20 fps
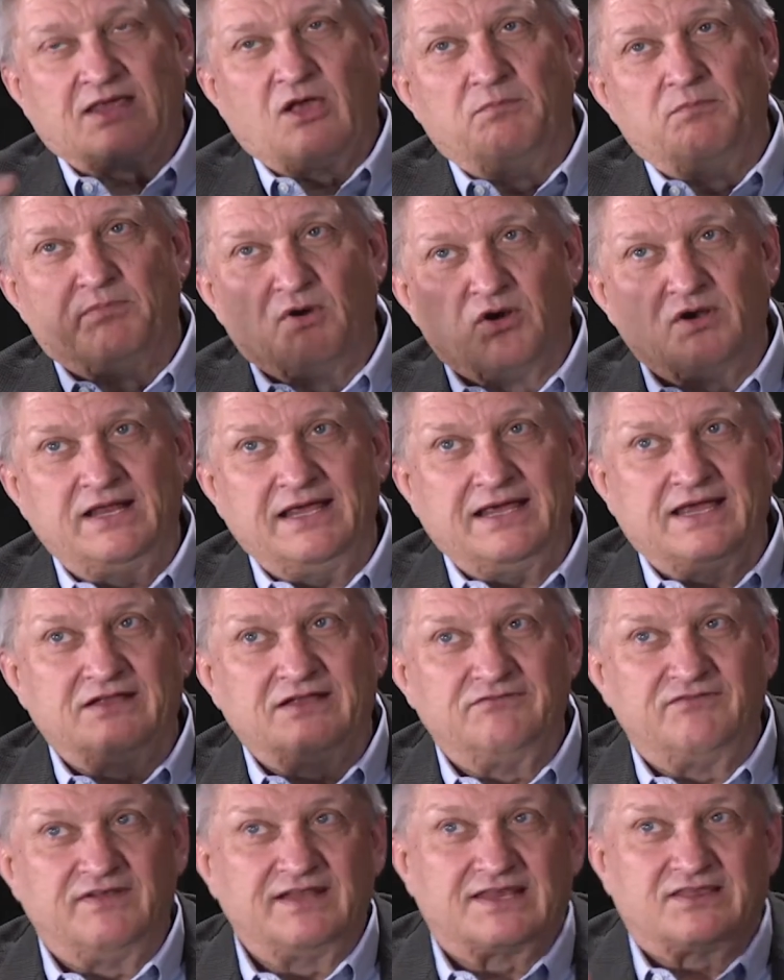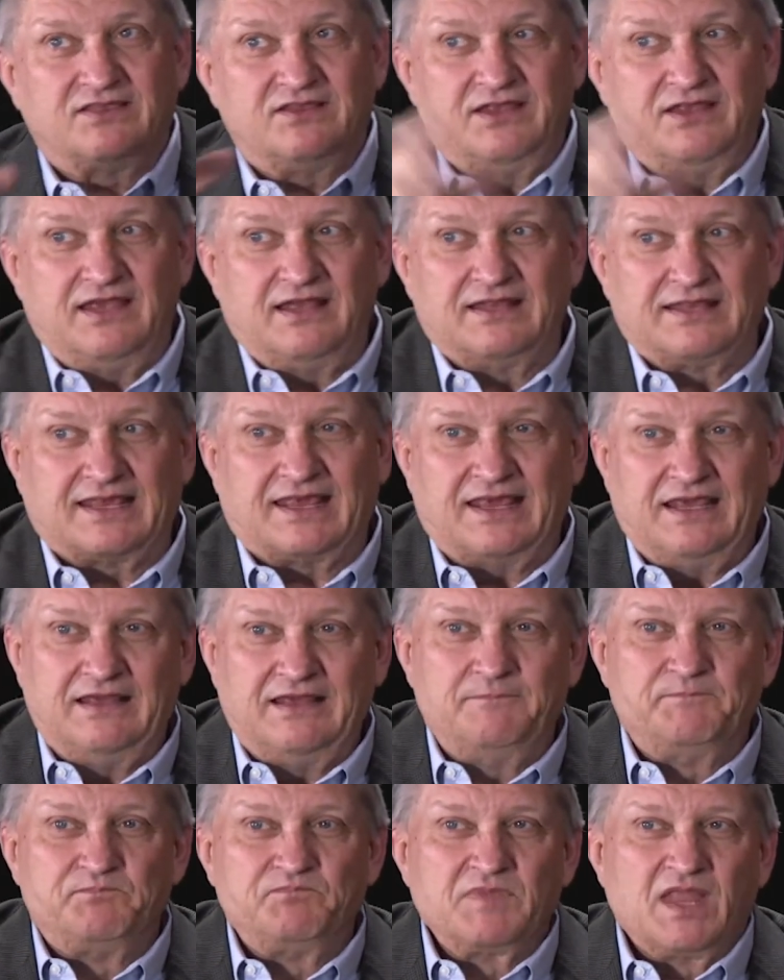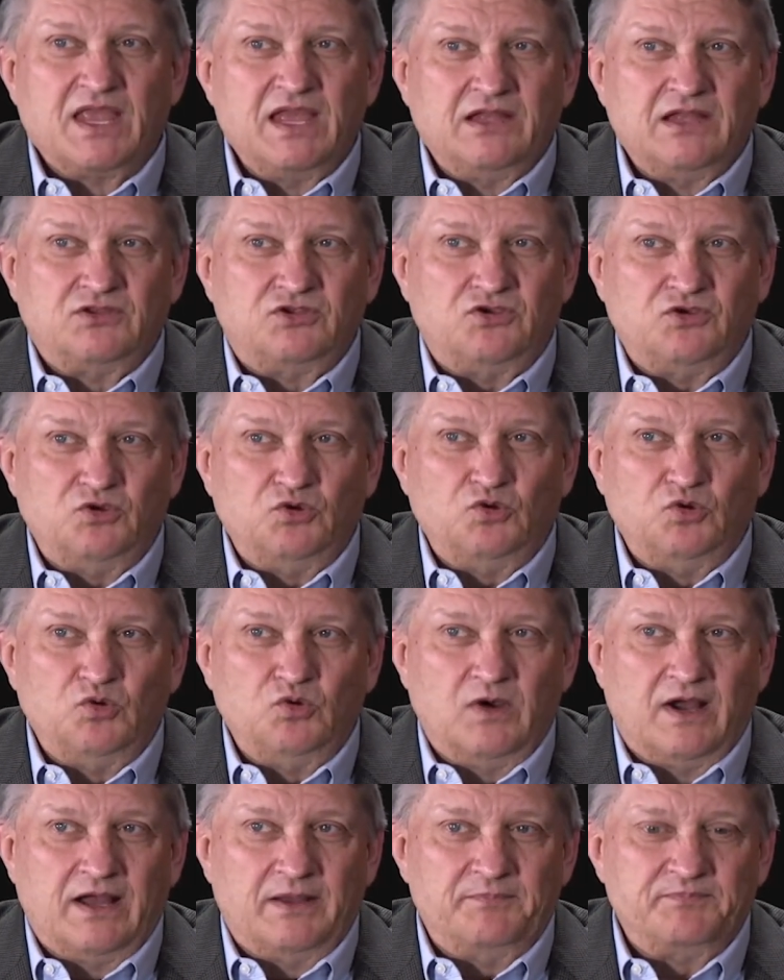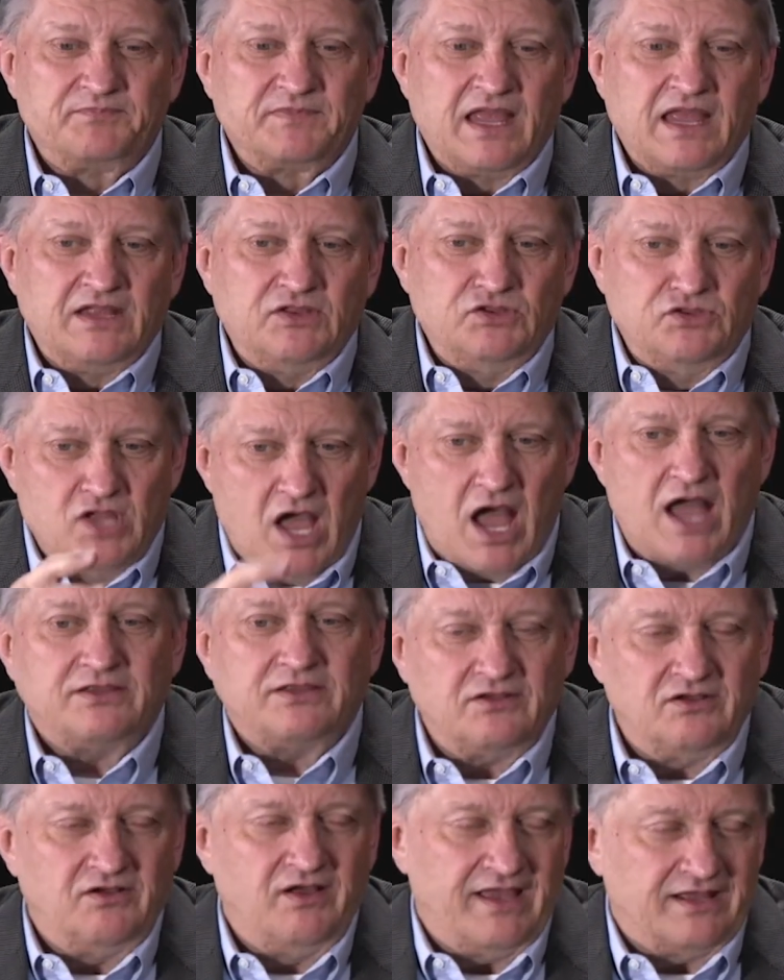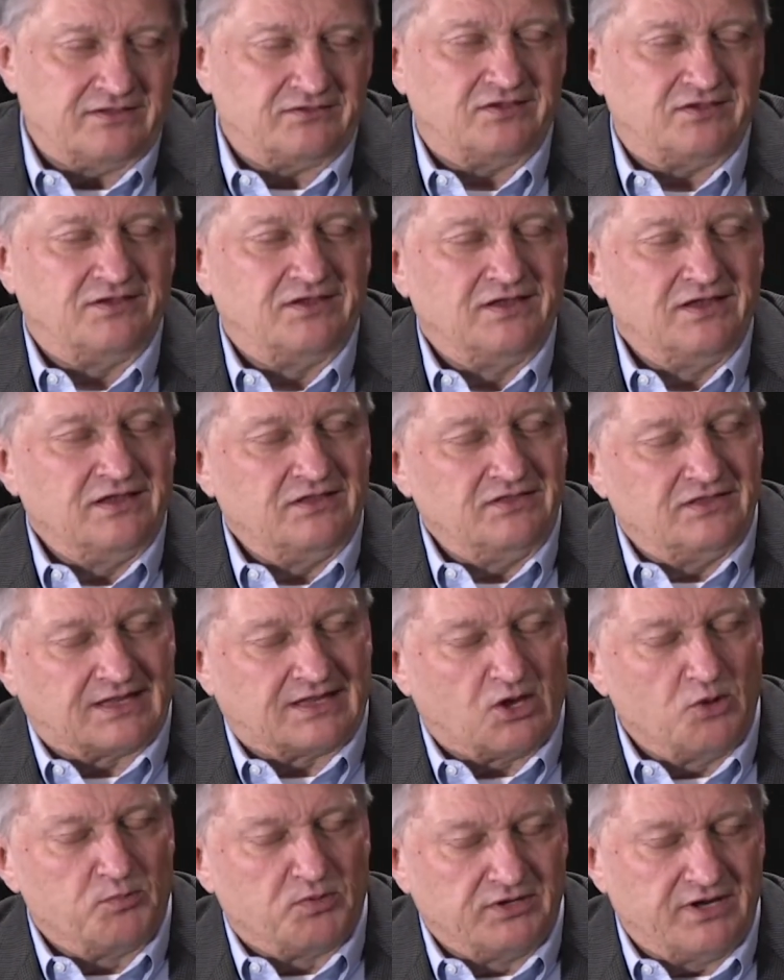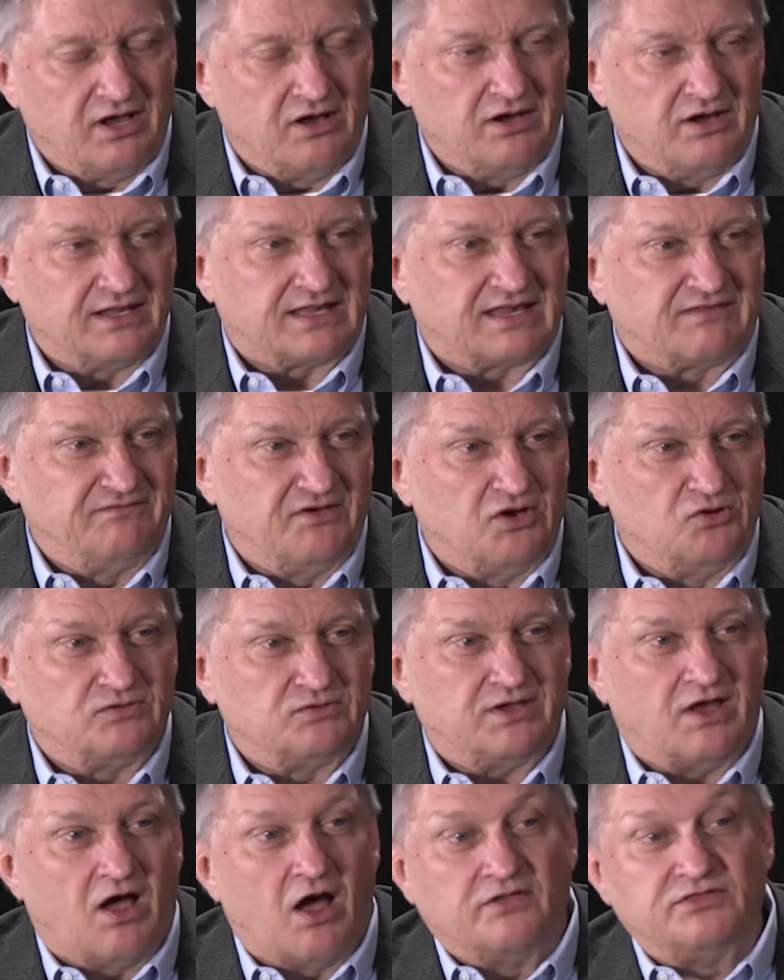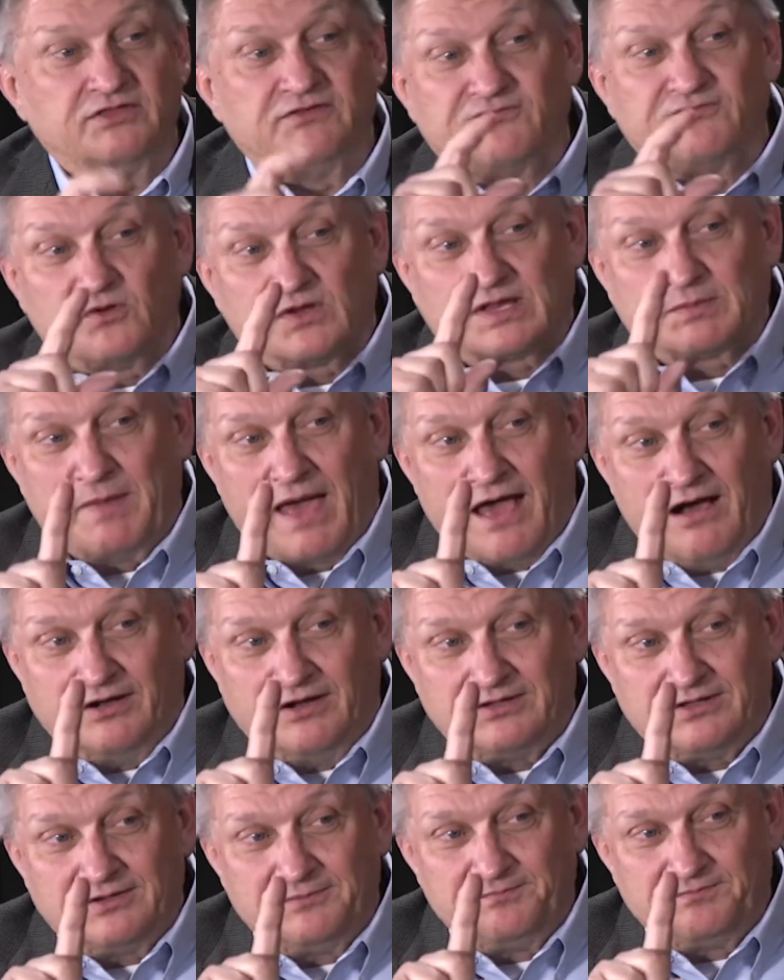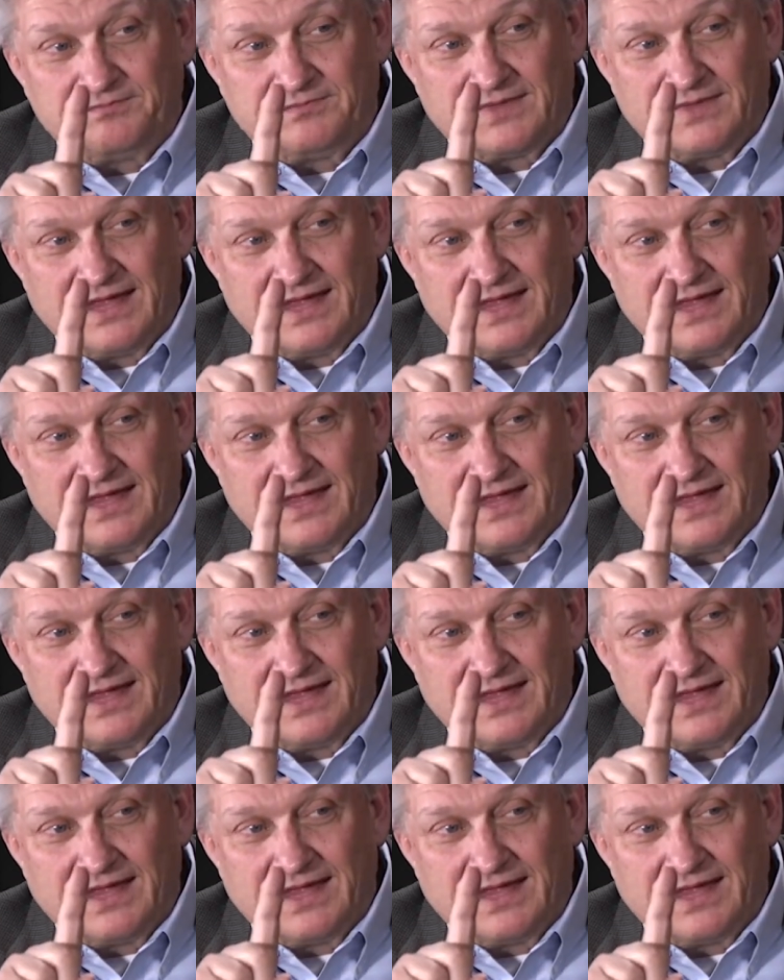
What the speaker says: So Bernie convinced the DNC to not let the superdelegates vote on the first ballot.